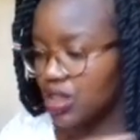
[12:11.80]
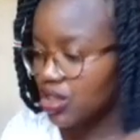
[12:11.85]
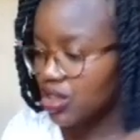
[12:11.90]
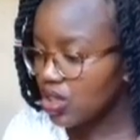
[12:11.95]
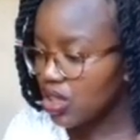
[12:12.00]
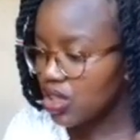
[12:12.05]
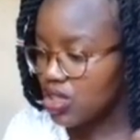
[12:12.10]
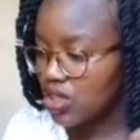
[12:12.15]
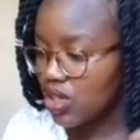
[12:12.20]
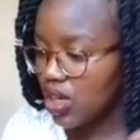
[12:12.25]

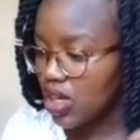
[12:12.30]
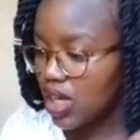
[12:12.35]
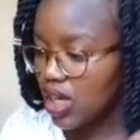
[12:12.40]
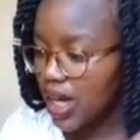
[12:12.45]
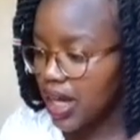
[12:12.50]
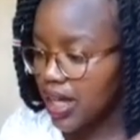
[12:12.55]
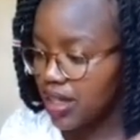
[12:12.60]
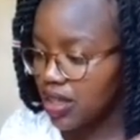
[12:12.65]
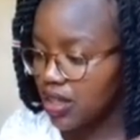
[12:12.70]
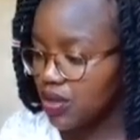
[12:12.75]
So in
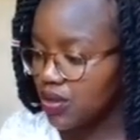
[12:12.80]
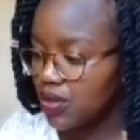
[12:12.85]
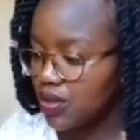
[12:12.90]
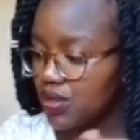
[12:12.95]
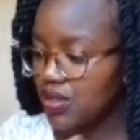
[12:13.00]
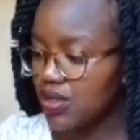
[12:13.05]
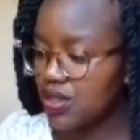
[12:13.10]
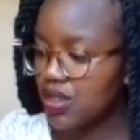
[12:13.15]
total I